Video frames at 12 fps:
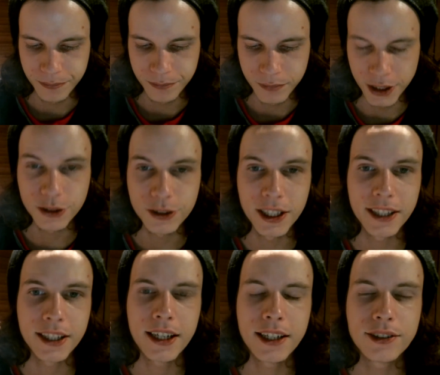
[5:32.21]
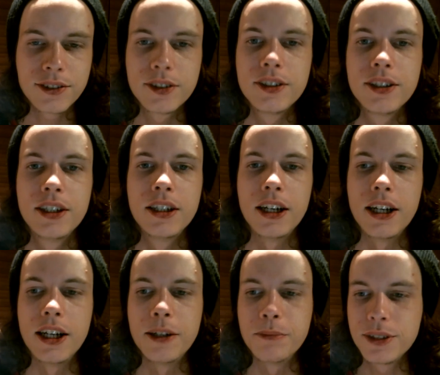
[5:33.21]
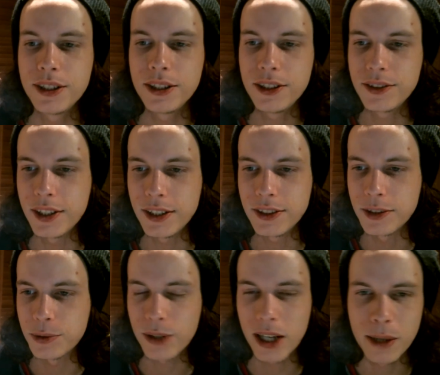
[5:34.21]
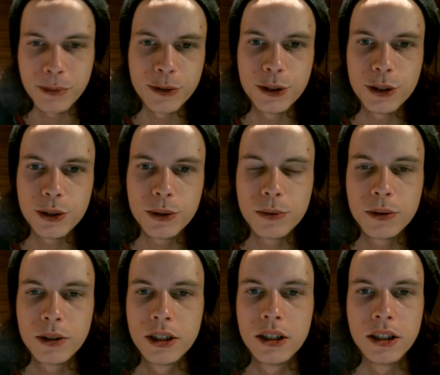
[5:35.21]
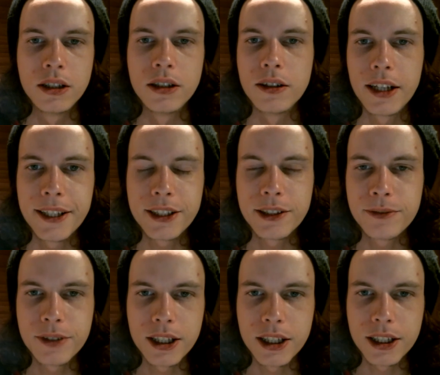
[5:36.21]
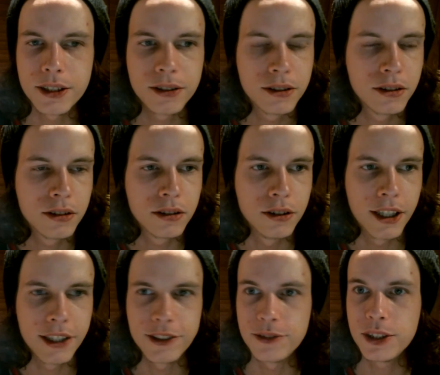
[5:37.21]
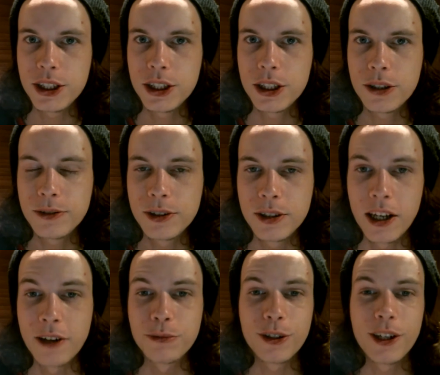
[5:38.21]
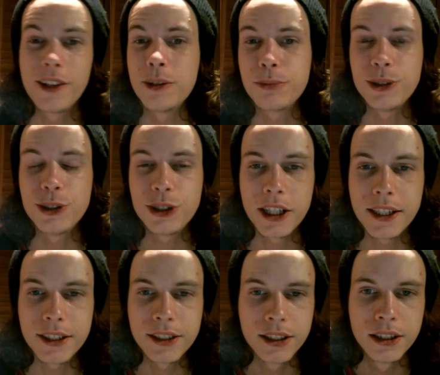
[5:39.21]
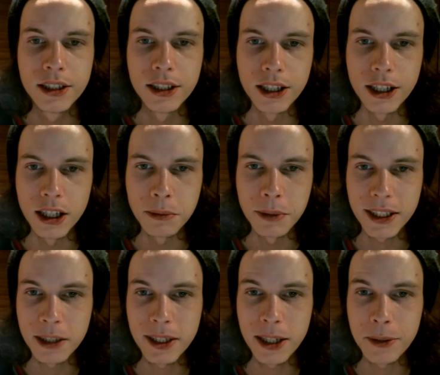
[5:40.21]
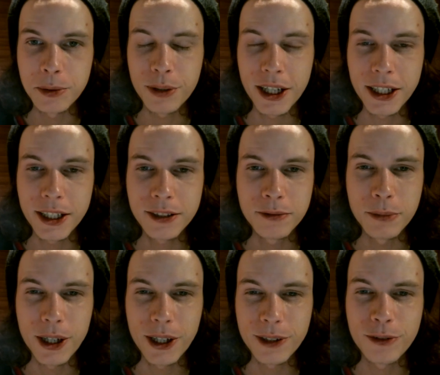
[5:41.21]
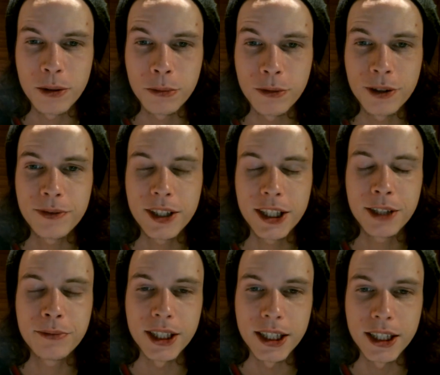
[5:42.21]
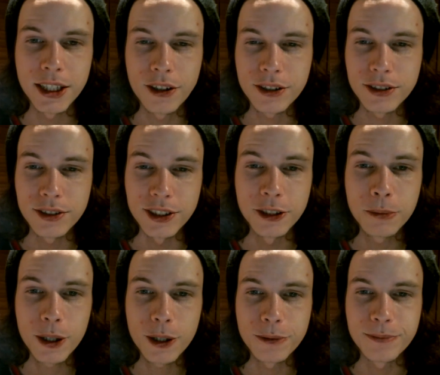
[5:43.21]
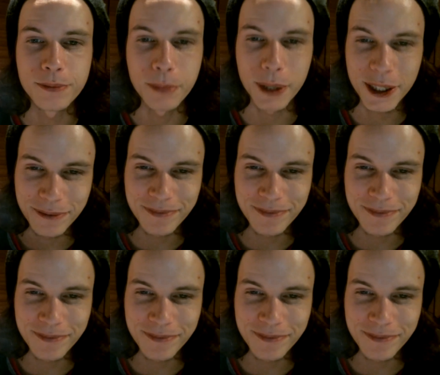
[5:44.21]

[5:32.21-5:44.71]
until then, guys, please hit subscribe if you're new. Like if like this video, I would greatly appreciate it. Again, my name is Brandon, American Formula 1 fan, and I'll see you tomorrow. Bye.